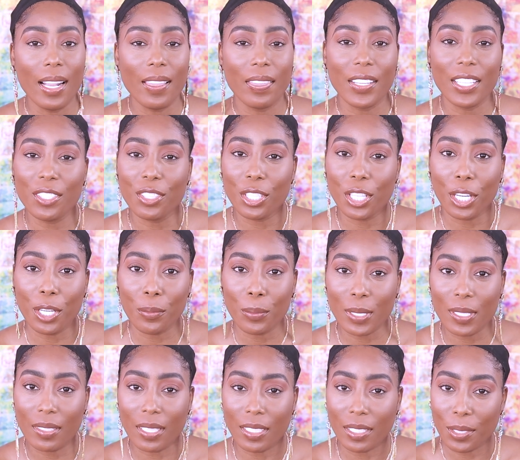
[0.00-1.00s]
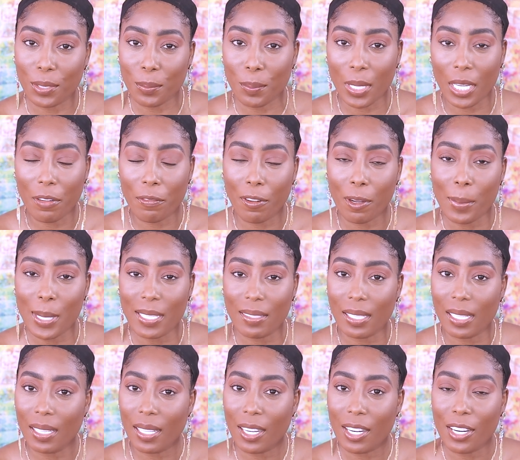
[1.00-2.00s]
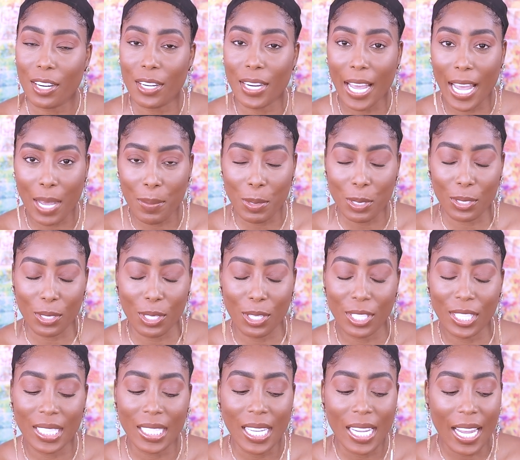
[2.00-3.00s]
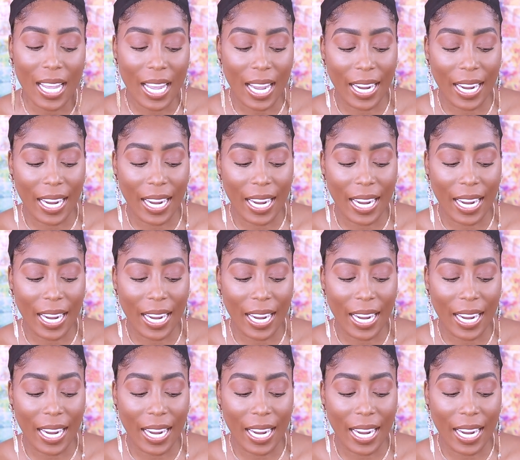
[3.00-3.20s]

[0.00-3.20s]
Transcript: This here was sent to me from a seller on Amazon.